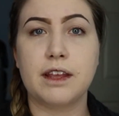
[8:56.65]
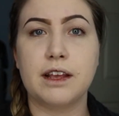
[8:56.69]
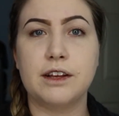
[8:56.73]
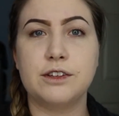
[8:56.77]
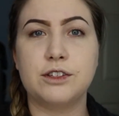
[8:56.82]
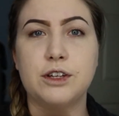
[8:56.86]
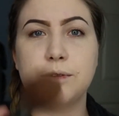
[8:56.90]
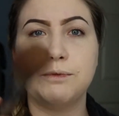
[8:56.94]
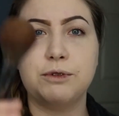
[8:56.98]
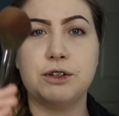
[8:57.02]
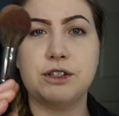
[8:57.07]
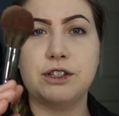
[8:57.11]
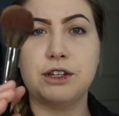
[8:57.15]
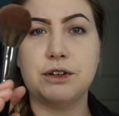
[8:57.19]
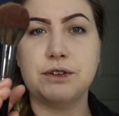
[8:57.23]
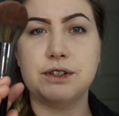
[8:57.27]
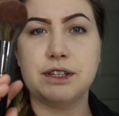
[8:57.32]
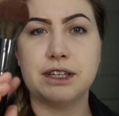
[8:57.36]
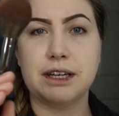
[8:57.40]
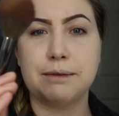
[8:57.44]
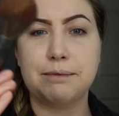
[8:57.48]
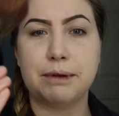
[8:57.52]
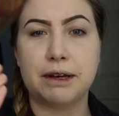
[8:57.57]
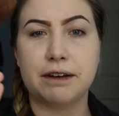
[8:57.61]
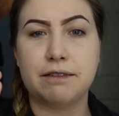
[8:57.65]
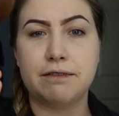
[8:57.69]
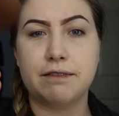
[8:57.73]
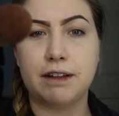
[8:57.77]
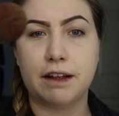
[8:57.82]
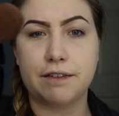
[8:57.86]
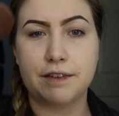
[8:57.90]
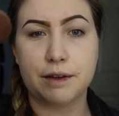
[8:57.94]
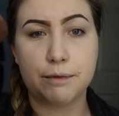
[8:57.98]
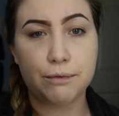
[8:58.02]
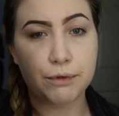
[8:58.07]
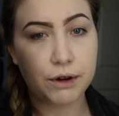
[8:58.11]
So I'm just using a big
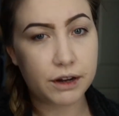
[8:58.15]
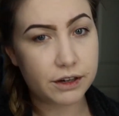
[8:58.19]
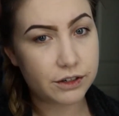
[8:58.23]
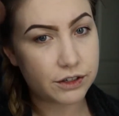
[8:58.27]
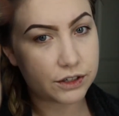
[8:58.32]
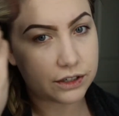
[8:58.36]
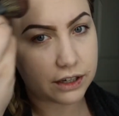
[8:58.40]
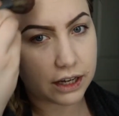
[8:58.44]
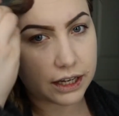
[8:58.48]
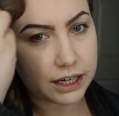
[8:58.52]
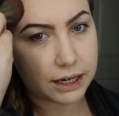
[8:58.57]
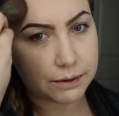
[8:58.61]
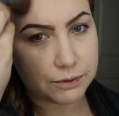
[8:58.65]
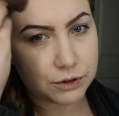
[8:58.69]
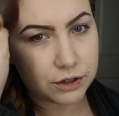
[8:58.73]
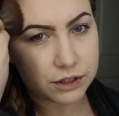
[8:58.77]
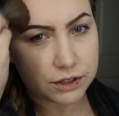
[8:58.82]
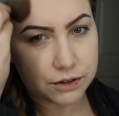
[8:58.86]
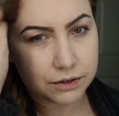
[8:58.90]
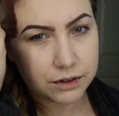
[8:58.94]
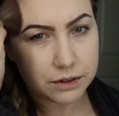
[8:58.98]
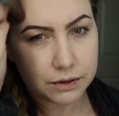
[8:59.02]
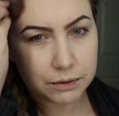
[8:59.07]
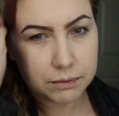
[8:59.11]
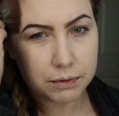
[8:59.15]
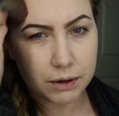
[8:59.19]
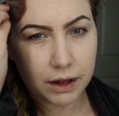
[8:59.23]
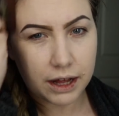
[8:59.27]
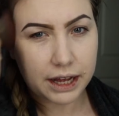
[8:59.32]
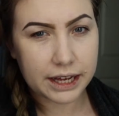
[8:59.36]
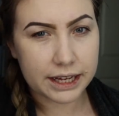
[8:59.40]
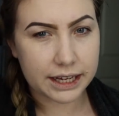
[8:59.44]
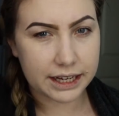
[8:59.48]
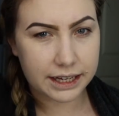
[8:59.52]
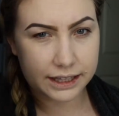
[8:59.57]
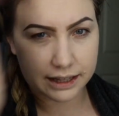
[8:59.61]
fluffy brush, and I'm just going to
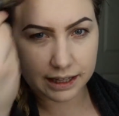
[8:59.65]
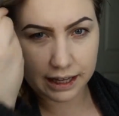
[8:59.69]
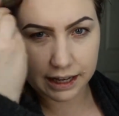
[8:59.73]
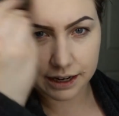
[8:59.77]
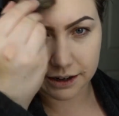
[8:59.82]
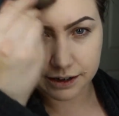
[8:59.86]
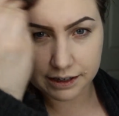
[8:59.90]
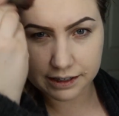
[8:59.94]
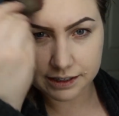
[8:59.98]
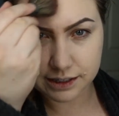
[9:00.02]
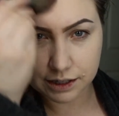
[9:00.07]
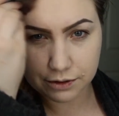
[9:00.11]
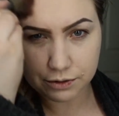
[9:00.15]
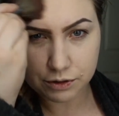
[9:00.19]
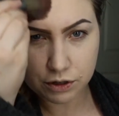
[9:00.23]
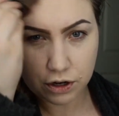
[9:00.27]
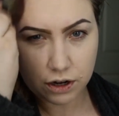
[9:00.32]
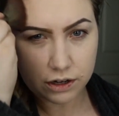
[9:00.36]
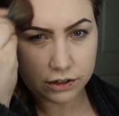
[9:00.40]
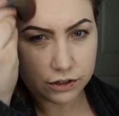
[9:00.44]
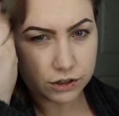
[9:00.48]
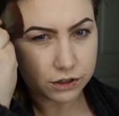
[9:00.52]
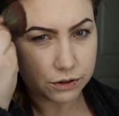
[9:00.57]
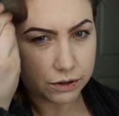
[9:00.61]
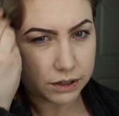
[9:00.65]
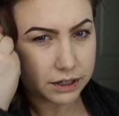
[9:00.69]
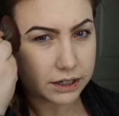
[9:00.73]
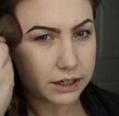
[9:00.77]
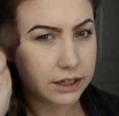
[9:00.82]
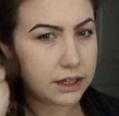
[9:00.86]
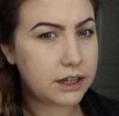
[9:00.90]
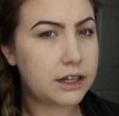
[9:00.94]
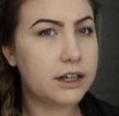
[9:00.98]
apply it in the areas that you would contour.